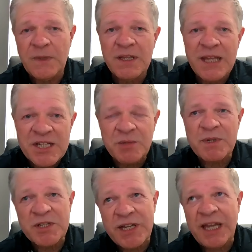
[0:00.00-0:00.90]
The
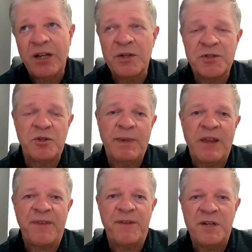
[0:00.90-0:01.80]
estimates say it costs you
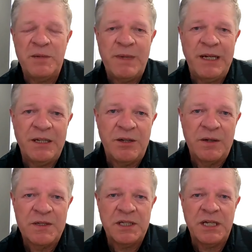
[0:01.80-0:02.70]
about $30 million
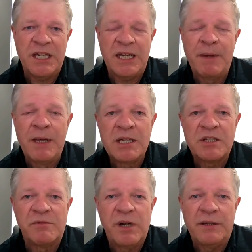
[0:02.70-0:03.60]
a year
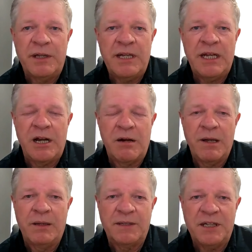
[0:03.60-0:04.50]
to run an
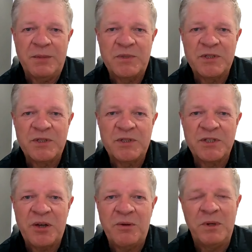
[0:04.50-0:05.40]
NRL team.
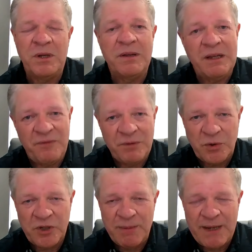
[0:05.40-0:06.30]
So if we're
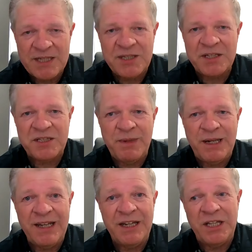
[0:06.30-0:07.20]
talking about 60
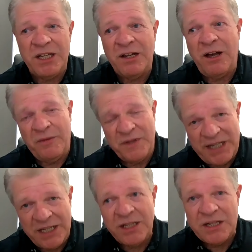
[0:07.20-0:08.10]
million a year over
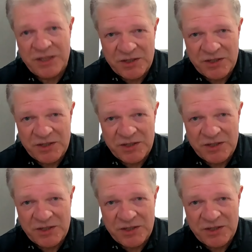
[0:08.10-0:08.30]
10 years, the